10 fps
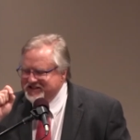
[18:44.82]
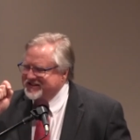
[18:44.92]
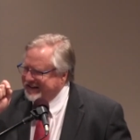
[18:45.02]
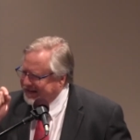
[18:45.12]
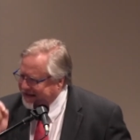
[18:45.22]

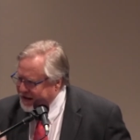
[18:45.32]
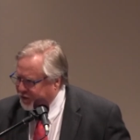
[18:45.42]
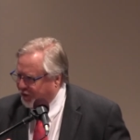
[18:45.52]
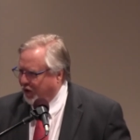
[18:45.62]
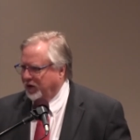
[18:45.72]
it's
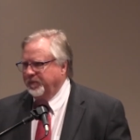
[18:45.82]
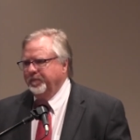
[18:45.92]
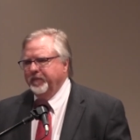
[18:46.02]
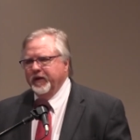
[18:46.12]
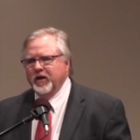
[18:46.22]
lethal.
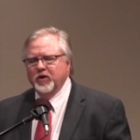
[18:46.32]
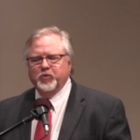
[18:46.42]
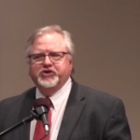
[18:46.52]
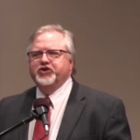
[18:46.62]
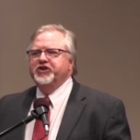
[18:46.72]

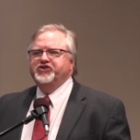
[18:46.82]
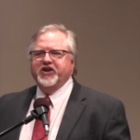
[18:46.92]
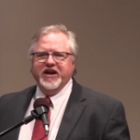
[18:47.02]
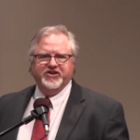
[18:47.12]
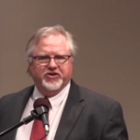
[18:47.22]
We should have
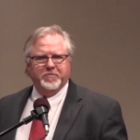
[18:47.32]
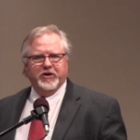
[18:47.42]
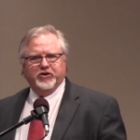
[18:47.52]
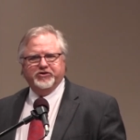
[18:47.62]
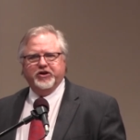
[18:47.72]
changed them
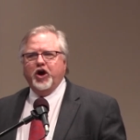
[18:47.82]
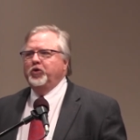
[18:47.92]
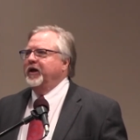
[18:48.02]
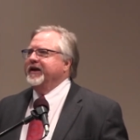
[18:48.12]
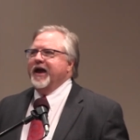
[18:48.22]
years
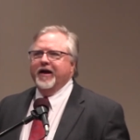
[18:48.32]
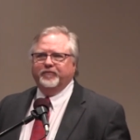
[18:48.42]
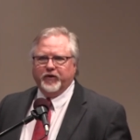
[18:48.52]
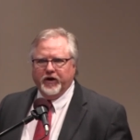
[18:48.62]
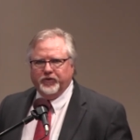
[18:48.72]
ago, like
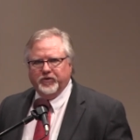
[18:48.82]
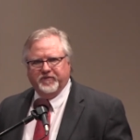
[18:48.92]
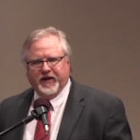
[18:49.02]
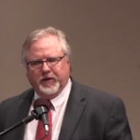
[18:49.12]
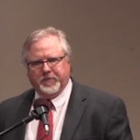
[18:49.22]
every other
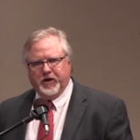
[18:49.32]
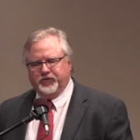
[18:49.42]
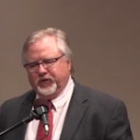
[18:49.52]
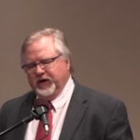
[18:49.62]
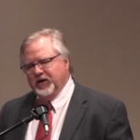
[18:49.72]
developed
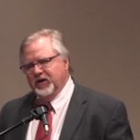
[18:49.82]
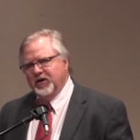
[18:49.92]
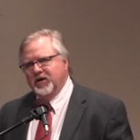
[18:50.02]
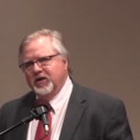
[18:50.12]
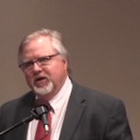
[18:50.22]
country,
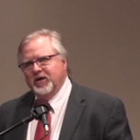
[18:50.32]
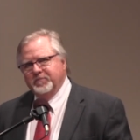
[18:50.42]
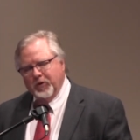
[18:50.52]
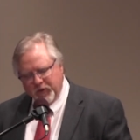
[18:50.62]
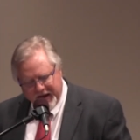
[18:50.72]

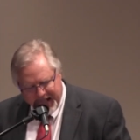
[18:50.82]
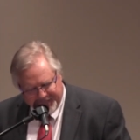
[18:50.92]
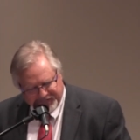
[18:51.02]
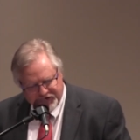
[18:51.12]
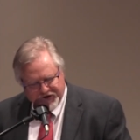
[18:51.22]
but we
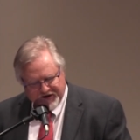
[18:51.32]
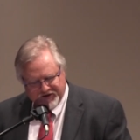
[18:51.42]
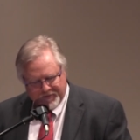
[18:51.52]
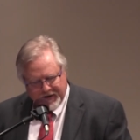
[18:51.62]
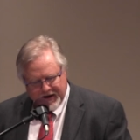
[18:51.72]
have to
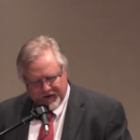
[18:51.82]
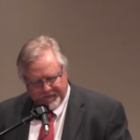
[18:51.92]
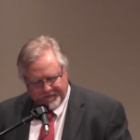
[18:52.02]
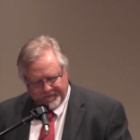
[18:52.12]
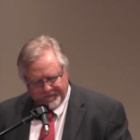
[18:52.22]
change them now.
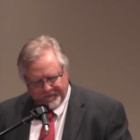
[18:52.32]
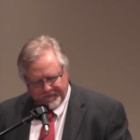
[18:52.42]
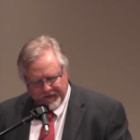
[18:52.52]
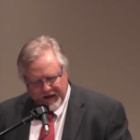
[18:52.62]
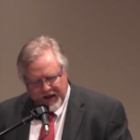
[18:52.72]

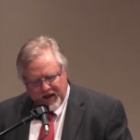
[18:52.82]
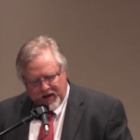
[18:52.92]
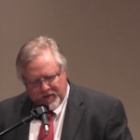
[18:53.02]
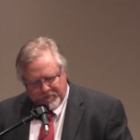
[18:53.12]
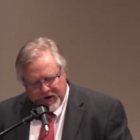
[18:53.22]

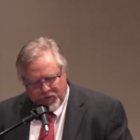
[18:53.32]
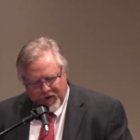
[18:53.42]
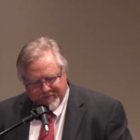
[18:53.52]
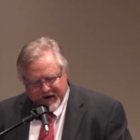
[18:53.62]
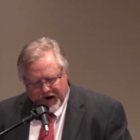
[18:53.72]
Men and
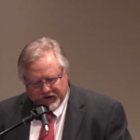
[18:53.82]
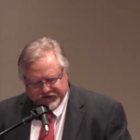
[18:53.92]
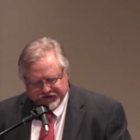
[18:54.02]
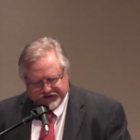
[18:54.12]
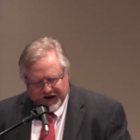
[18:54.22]
women, our
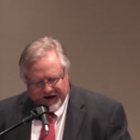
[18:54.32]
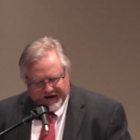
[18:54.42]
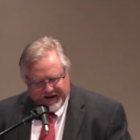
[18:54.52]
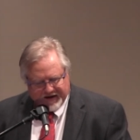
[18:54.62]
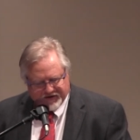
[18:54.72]

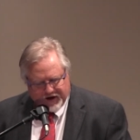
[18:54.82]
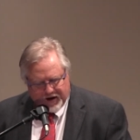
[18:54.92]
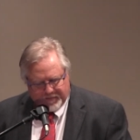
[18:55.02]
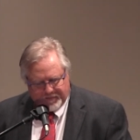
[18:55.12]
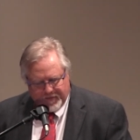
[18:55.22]
society has
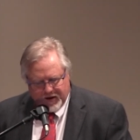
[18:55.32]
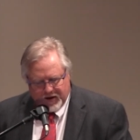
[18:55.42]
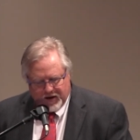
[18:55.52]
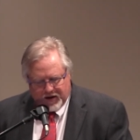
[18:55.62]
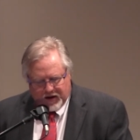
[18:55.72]
come
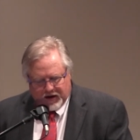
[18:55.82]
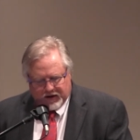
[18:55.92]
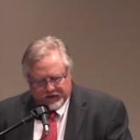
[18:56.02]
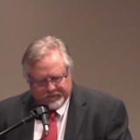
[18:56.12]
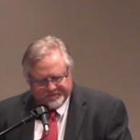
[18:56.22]

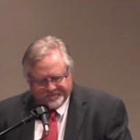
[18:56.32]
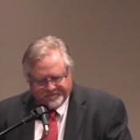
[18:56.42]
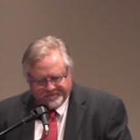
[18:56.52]
um,